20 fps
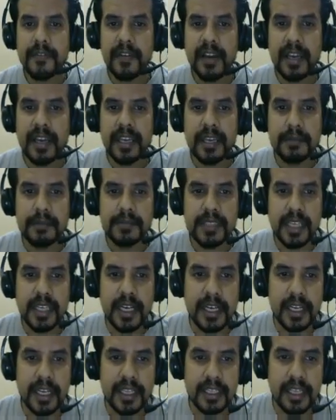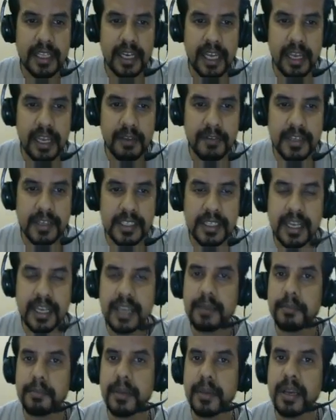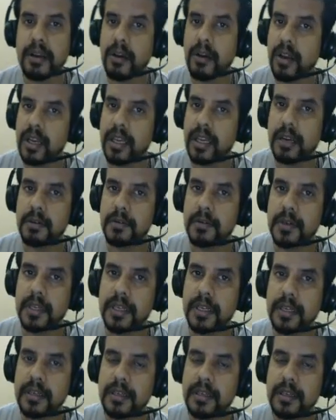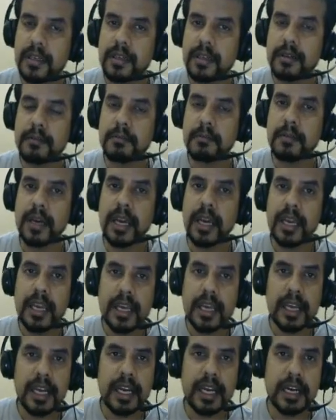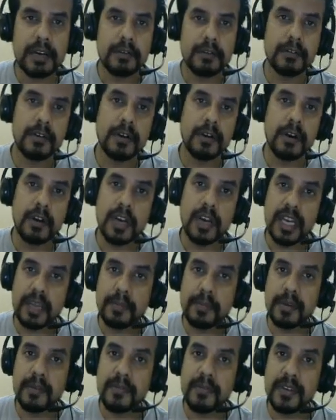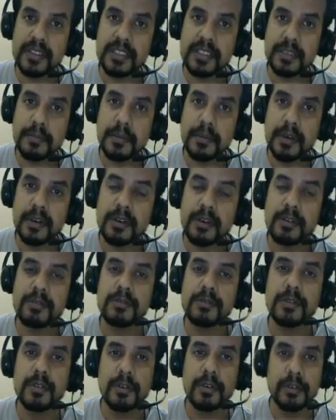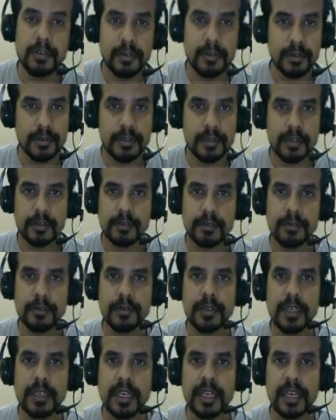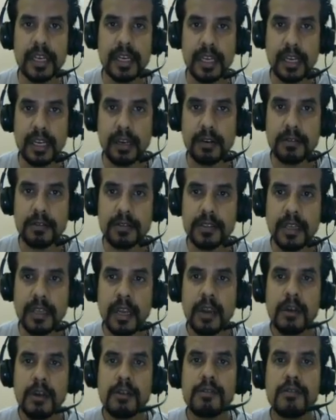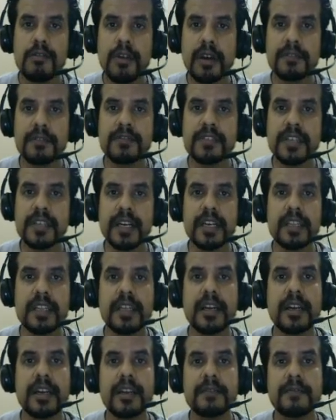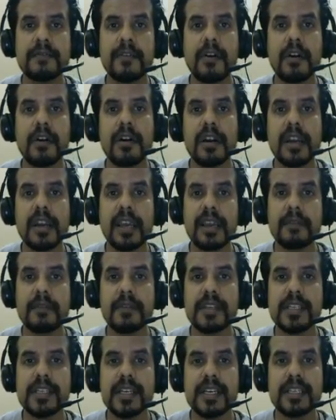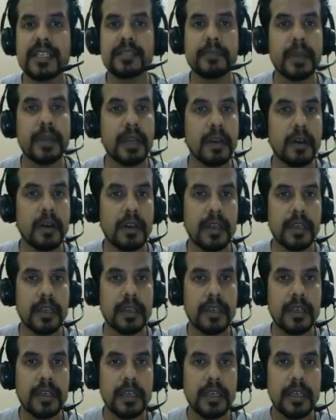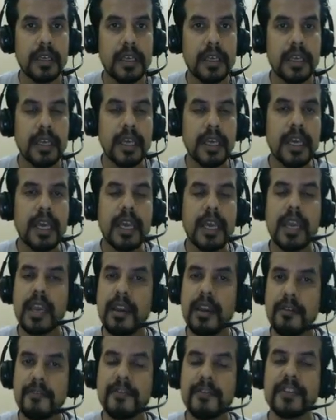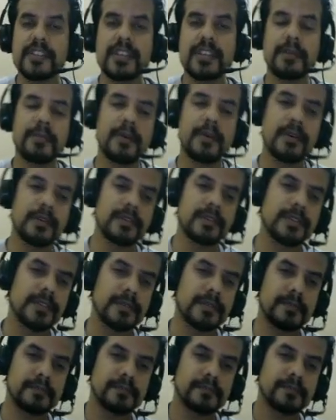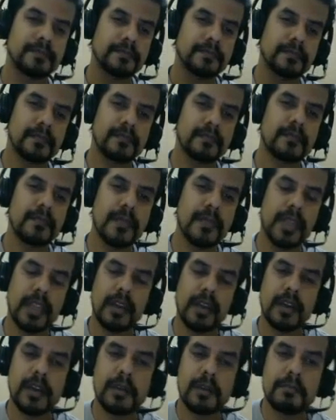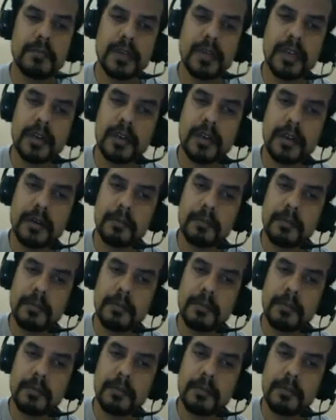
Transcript: if I am selecting the language like Bengali out here, my ad would only be visible to those Google accounts who have set their default language as Bengali. If suppose you